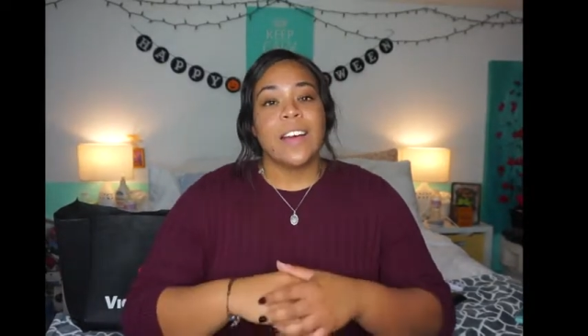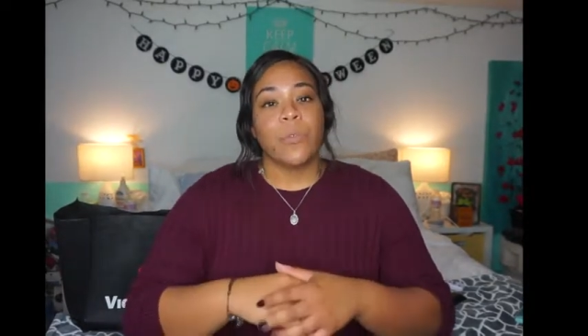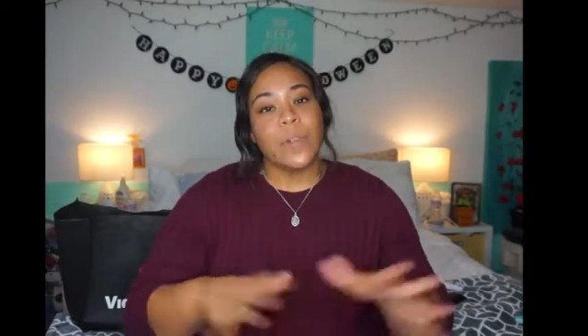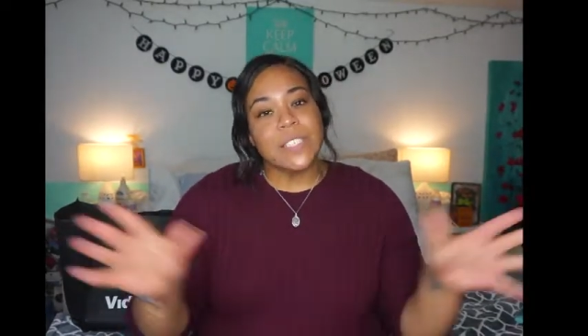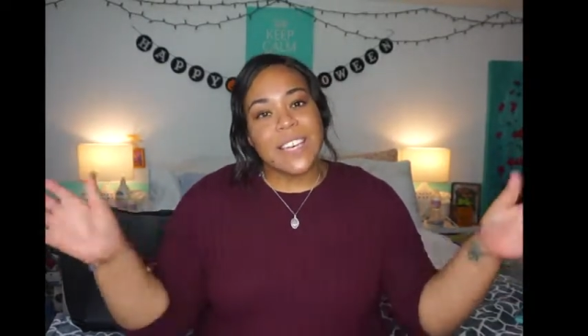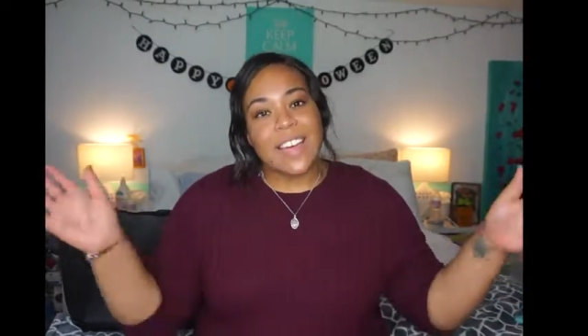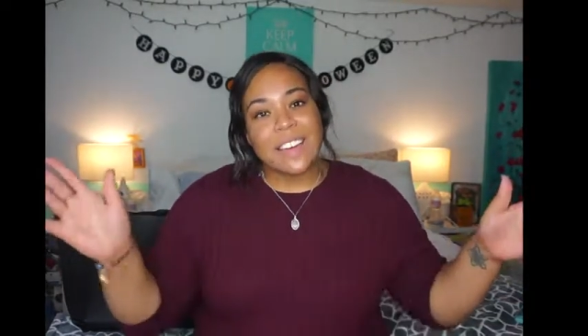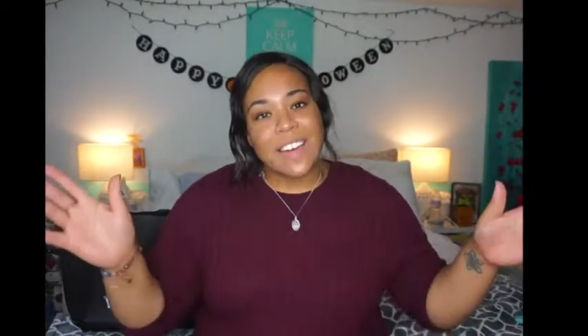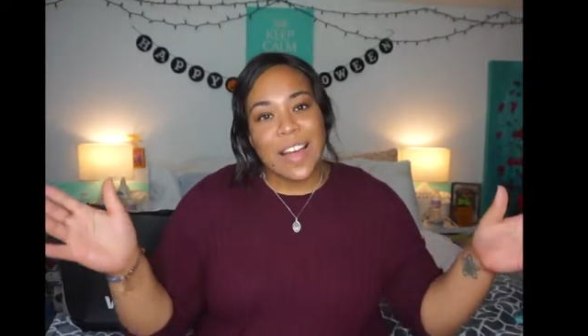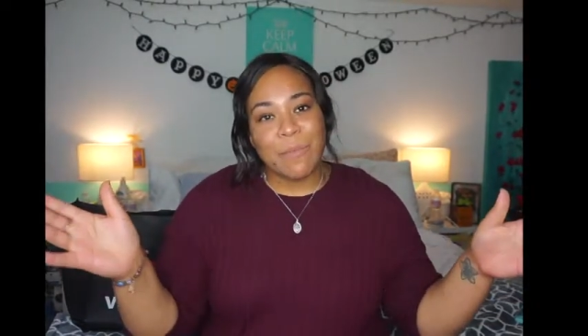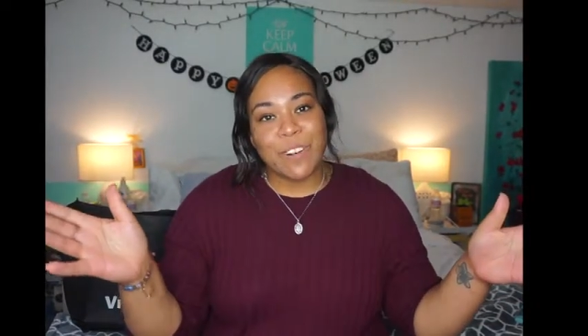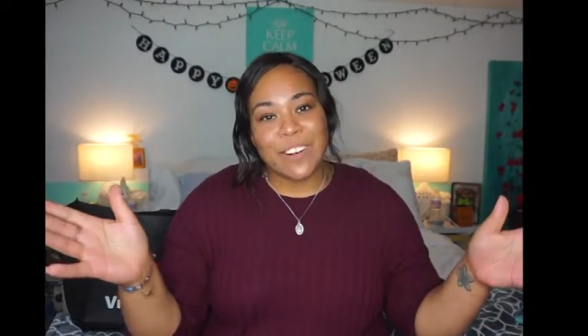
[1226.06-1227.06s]
Once again,
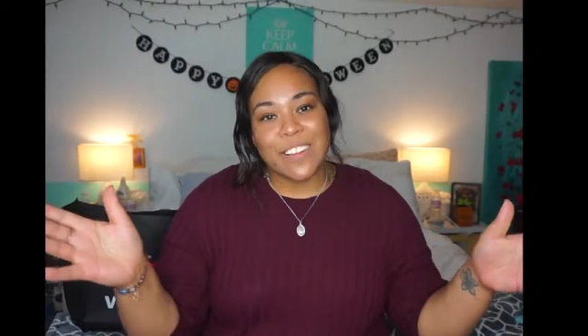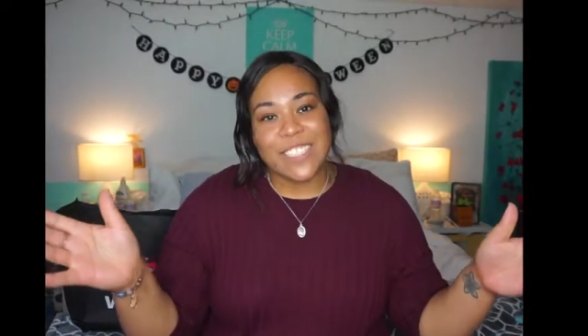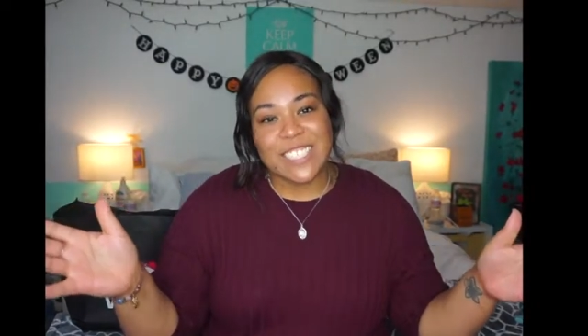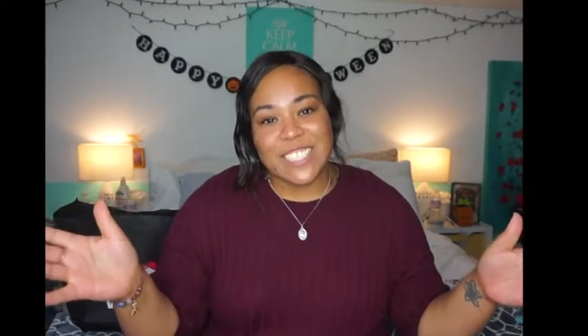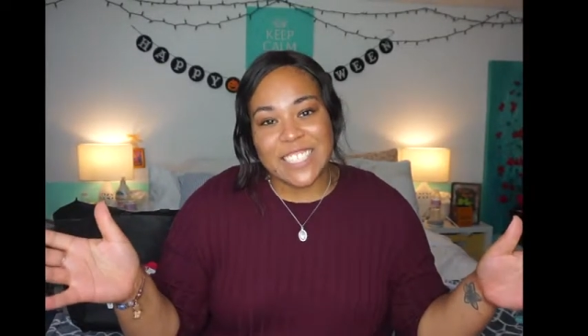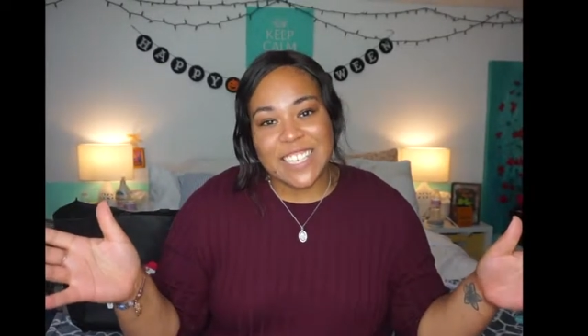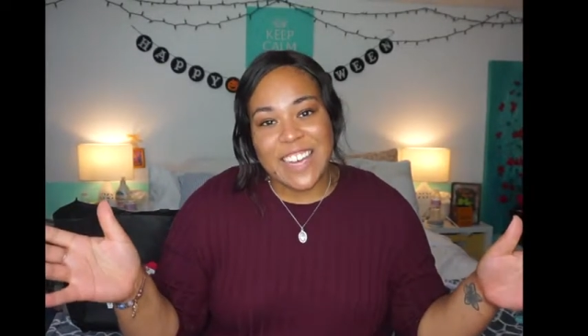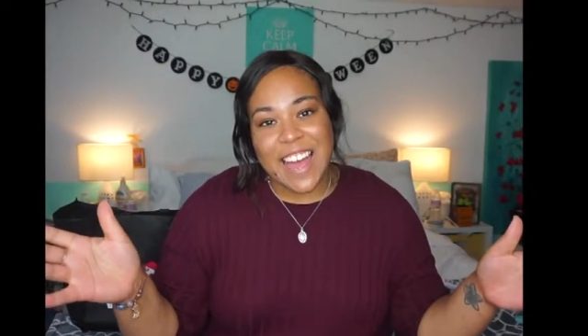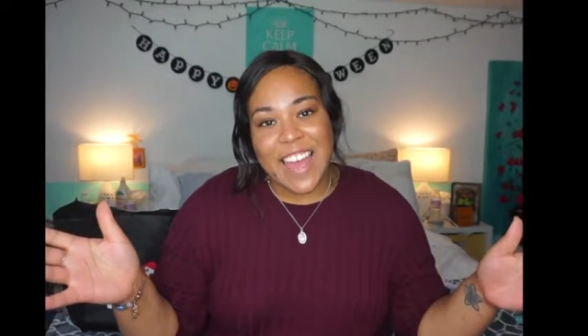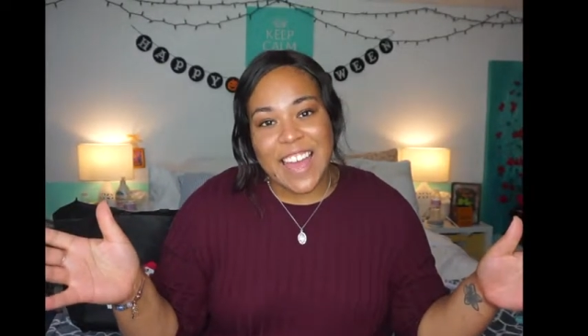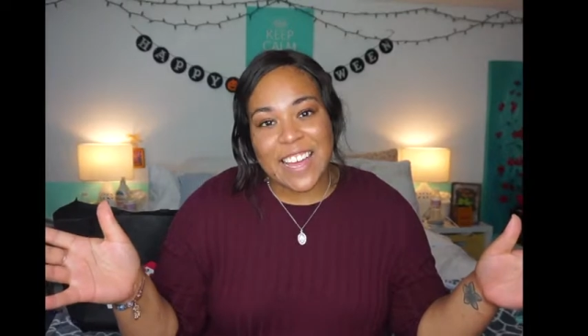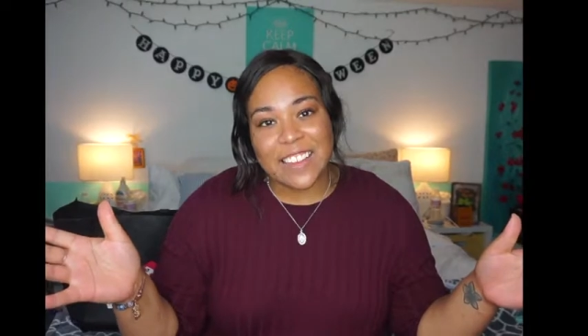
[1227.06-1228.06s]
I'm your girl Alesha G
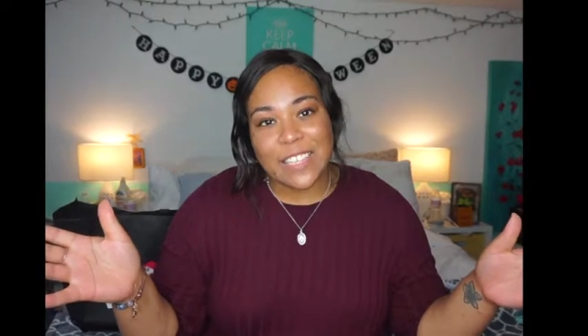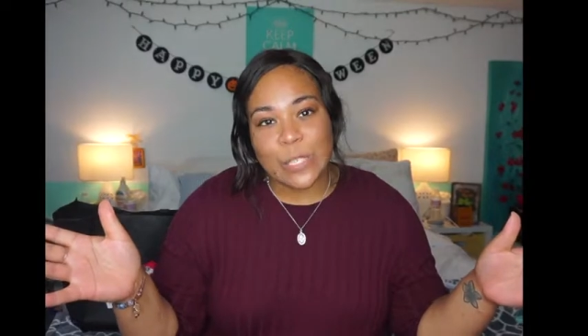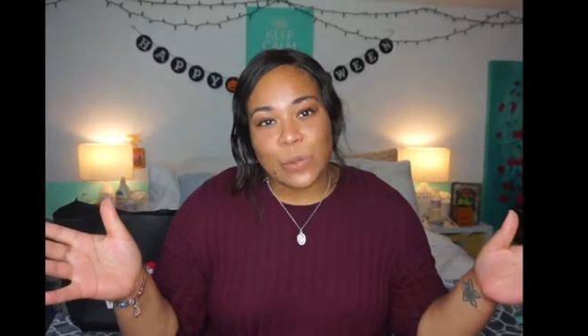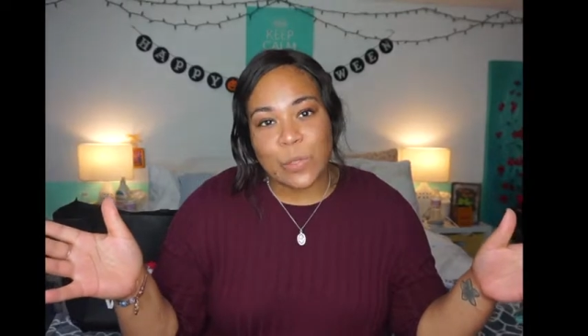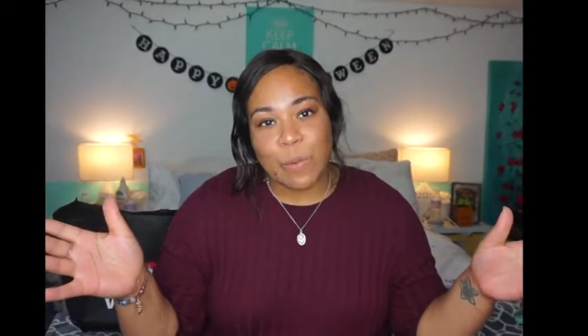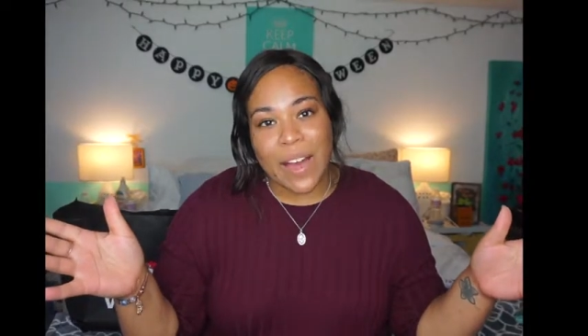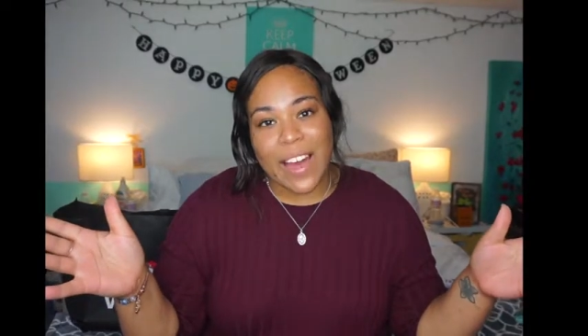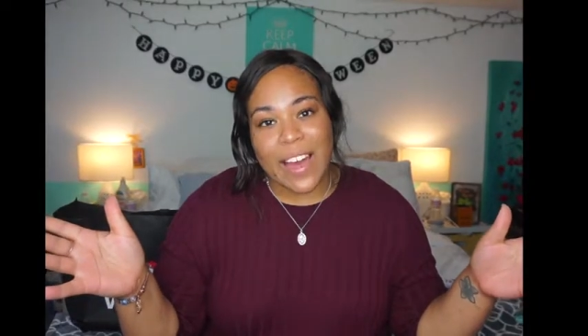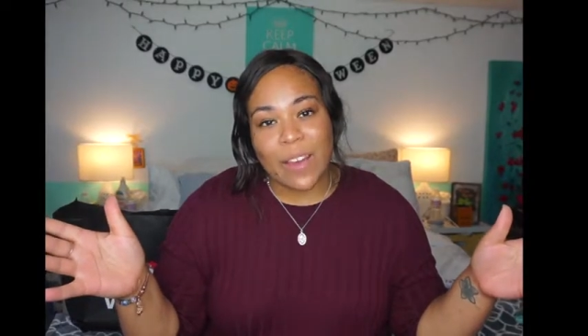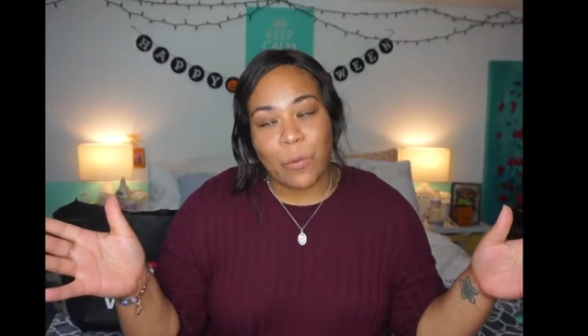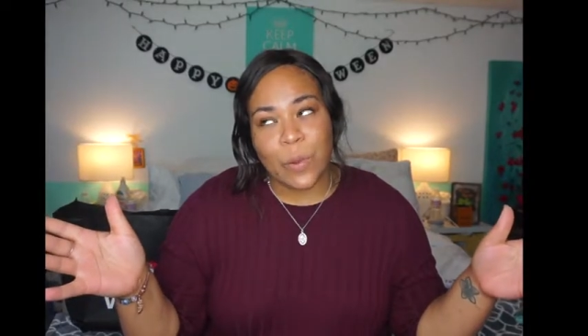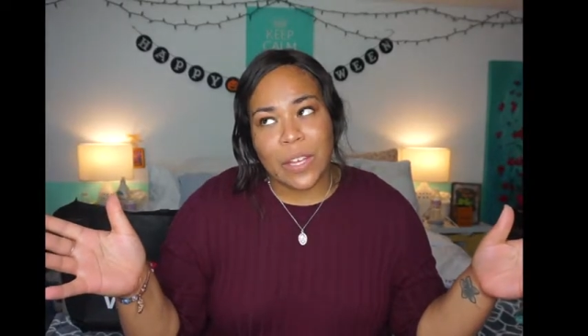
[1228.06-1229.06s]
and this was
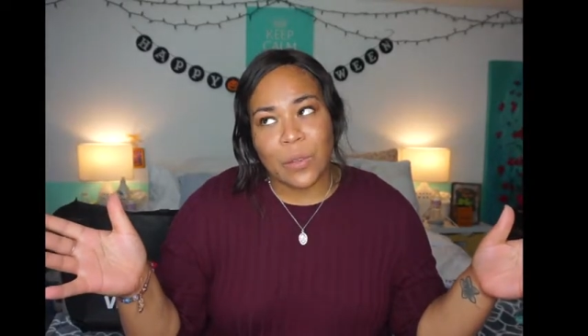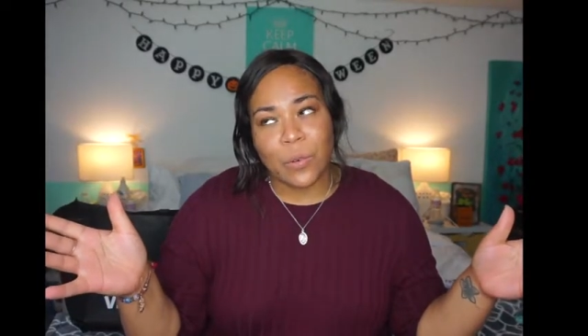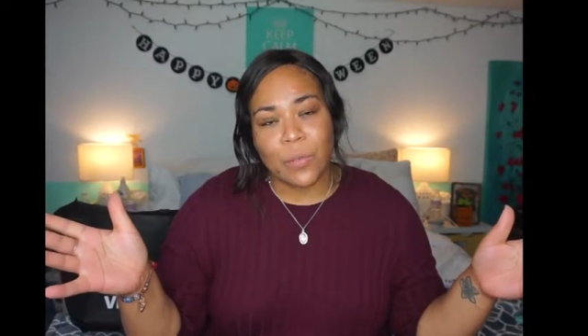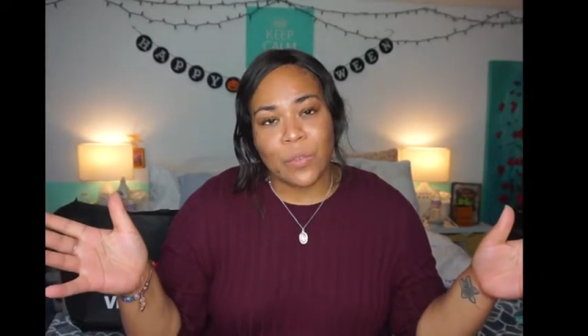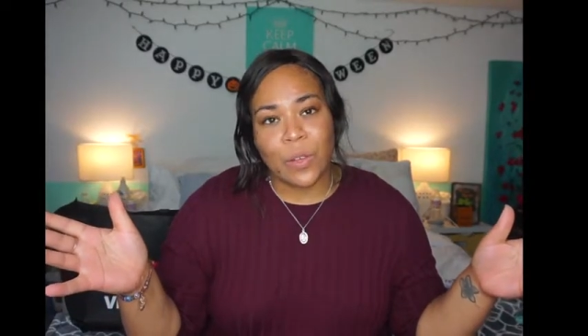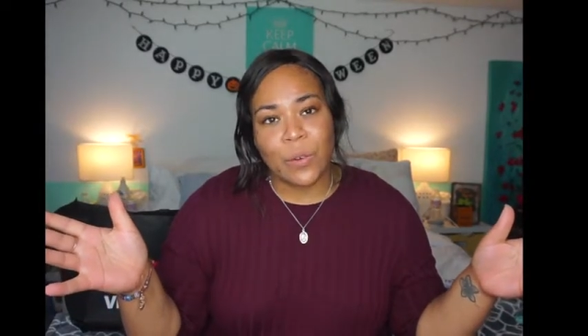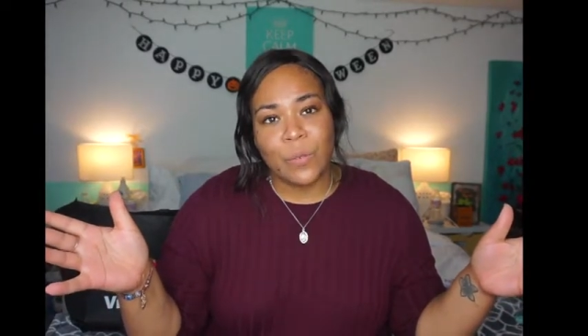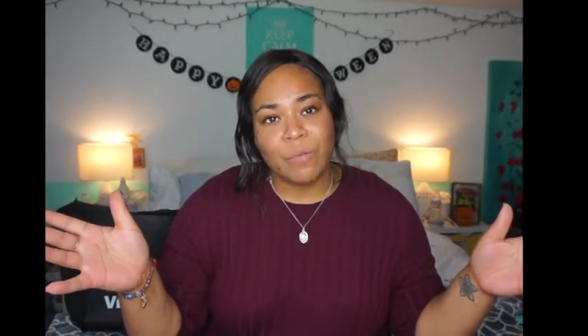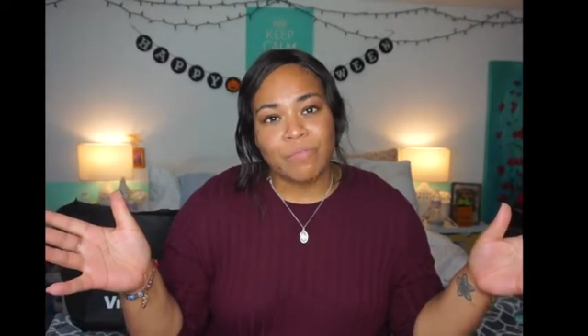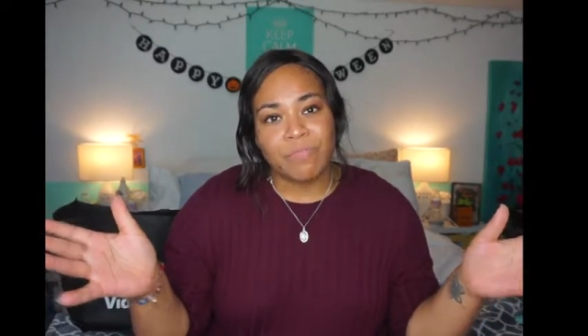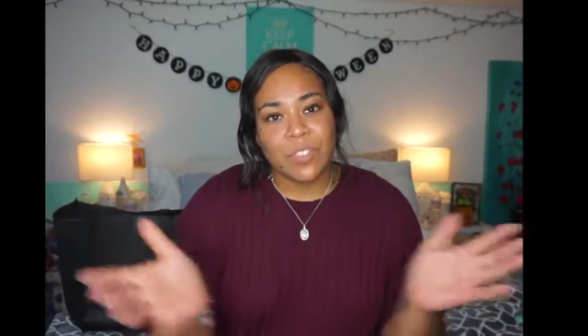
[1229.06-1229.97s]
my weekly review.